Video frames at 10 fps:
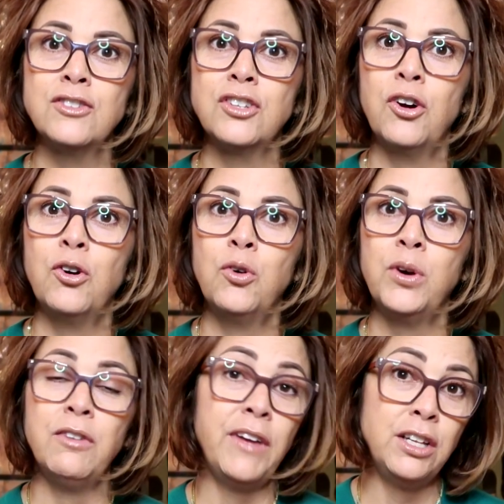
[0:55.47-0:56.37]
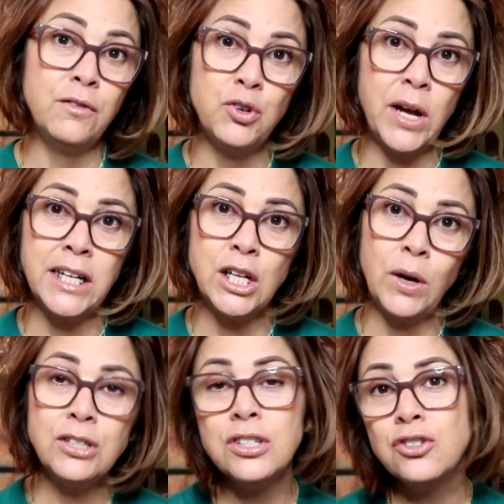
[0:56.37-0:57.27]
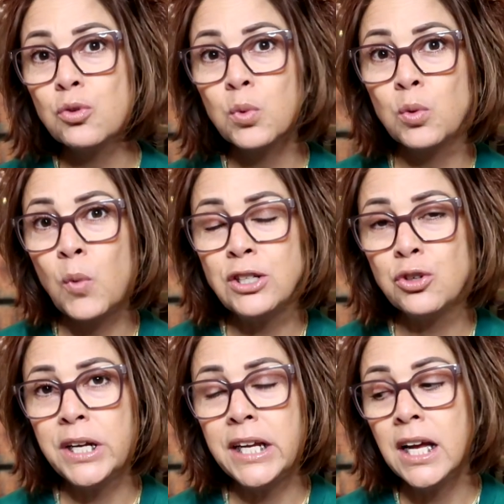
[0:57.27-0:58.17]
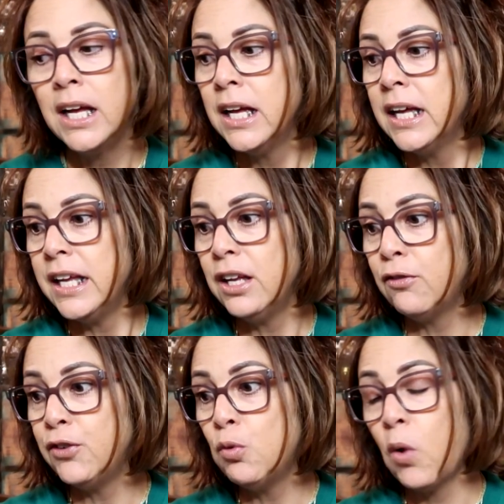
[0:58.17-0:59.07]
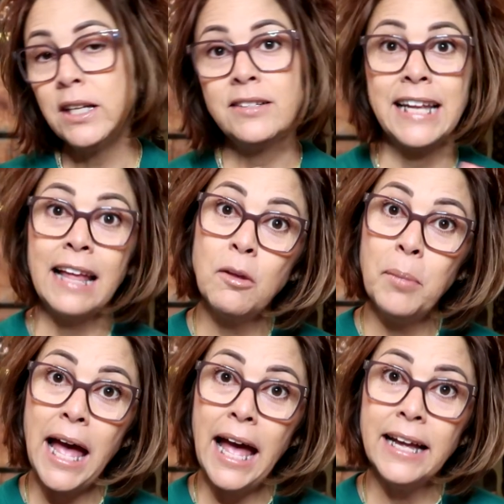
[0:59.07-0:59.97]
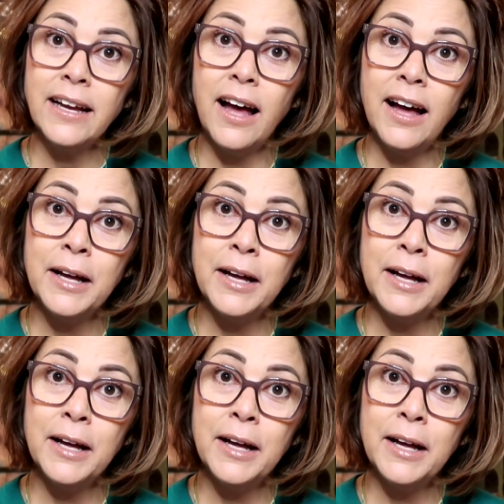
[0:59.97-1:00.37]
So if any of you had any questions or were wondering if you wanted to get the bag,